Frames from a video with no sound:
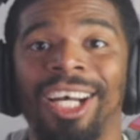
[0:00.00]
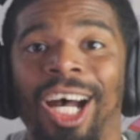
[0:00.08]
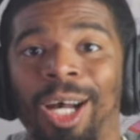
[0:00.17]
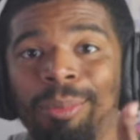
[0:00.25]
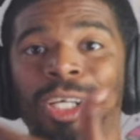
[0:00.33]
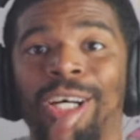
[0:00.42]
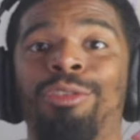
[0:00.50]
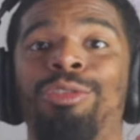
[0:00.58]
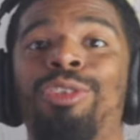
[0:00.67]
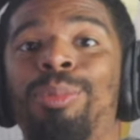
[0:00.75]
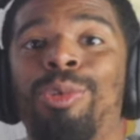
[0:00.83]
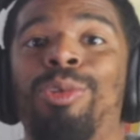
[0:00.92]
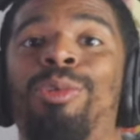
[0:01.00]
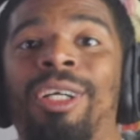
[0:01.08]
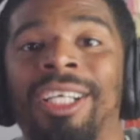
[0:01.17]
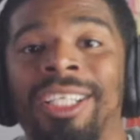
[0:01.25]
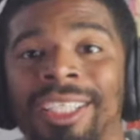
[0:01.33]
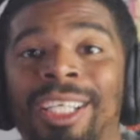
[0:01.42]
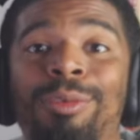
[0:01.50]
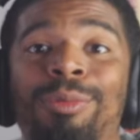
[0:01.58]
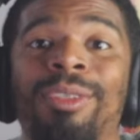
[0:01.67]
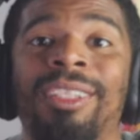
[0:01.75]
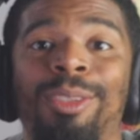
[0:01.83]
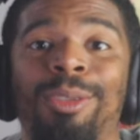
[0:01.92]
I'm comfortable enough
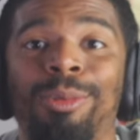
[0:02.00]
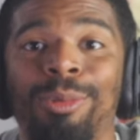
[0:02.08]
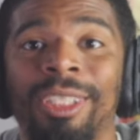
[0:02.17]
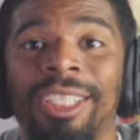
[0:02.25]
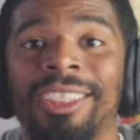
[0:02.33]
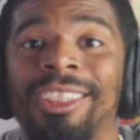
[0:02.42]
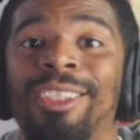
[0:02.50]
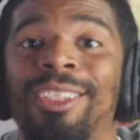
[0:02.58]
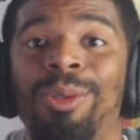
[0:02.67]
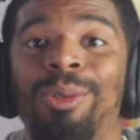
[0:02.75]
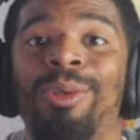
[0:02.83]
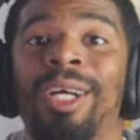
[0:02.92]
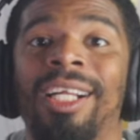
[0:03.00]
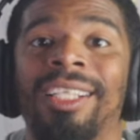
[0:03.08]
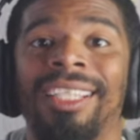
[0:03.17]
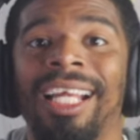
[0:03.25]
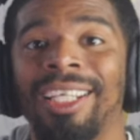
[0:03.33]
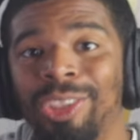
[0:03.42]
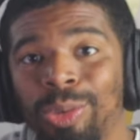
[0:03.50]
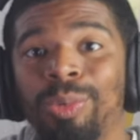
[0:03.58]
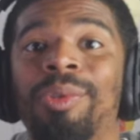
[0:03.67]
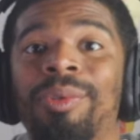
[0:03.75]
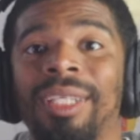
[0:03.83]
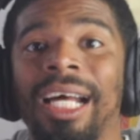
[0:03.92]
with you to know that you
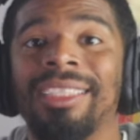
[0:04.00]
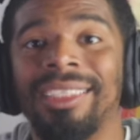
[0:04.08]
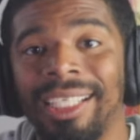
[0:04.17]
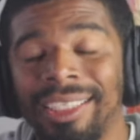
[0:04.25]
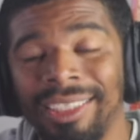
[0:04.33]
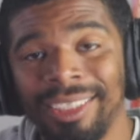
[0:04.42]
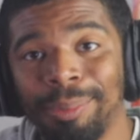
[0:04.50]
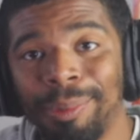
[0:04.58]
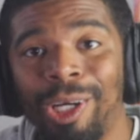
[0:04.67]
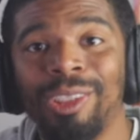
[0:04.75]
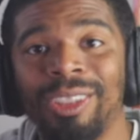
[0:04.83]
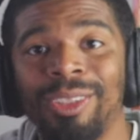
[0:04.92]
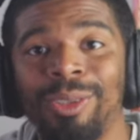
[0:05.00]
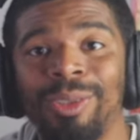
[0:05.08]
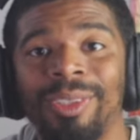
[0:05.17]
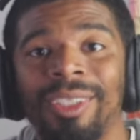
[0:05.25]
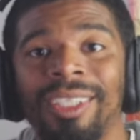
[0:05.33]
will not take this personal.